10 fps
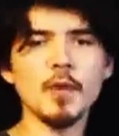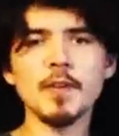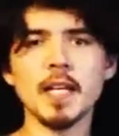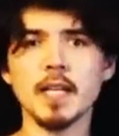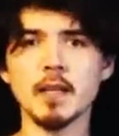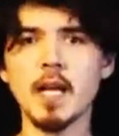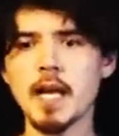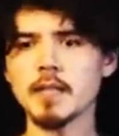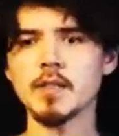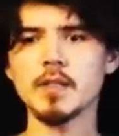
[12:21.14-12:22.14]
moving it in
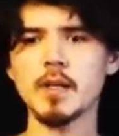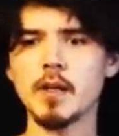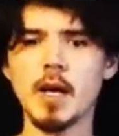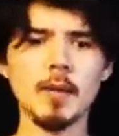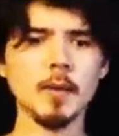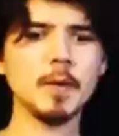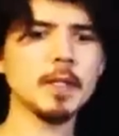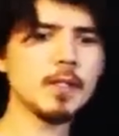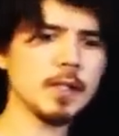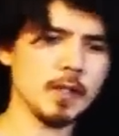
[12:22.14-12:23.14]
lines. So I'm
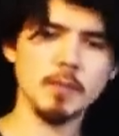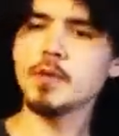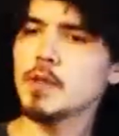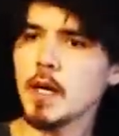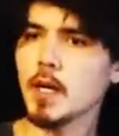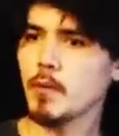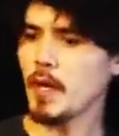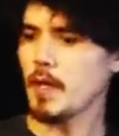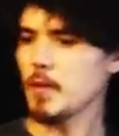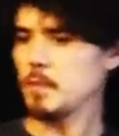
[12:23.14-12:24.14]
going to start
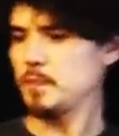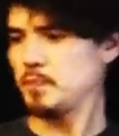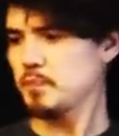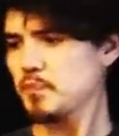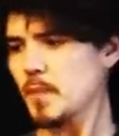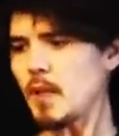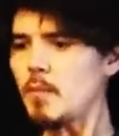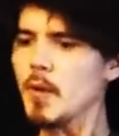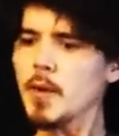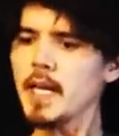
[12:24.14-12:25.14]
with
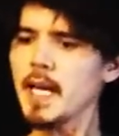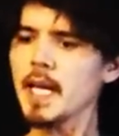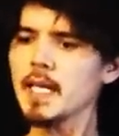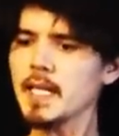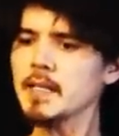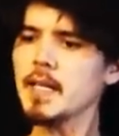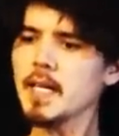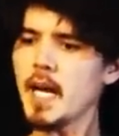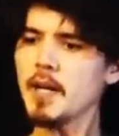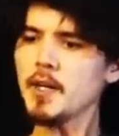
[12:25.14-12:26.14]
my right hand is in
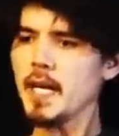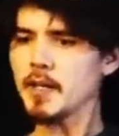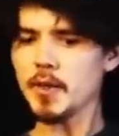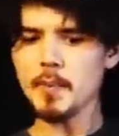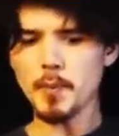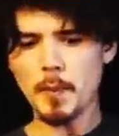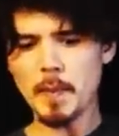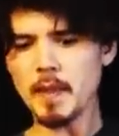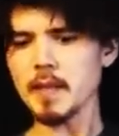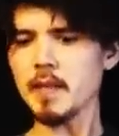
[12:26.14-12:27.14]
an underhand grip,
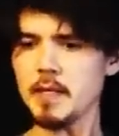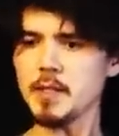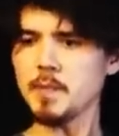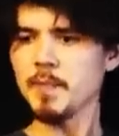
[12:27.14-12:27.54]
like this.